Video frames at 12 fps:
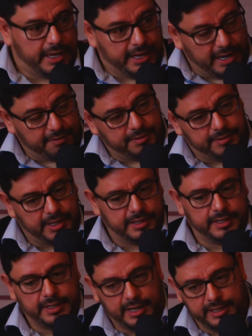And after
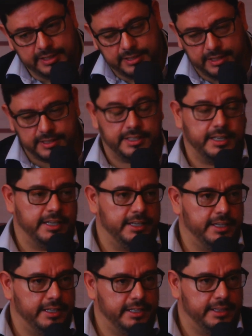that, in '96,
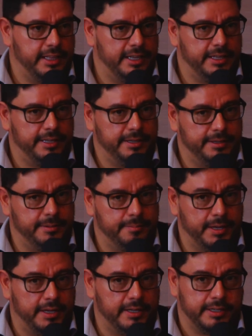they
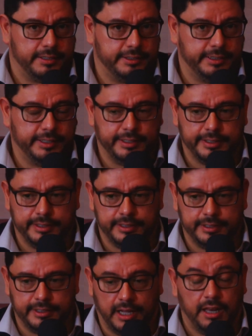made
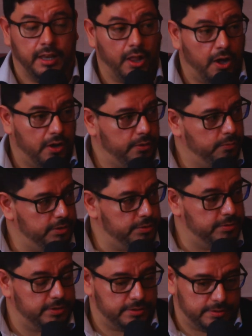a law
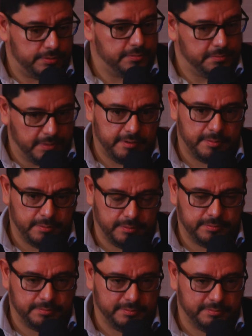which was
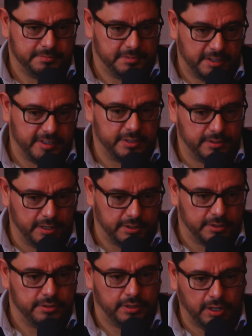very
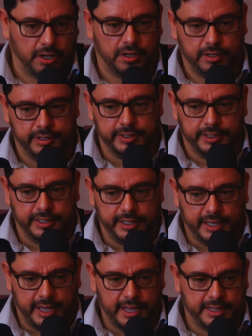good law,
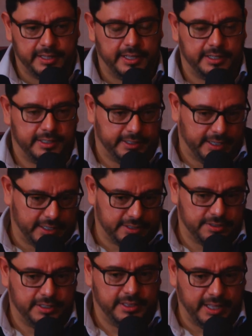and that
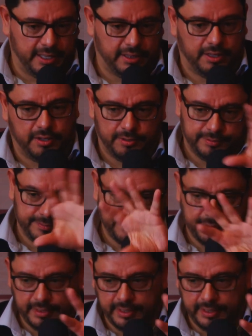actually that law.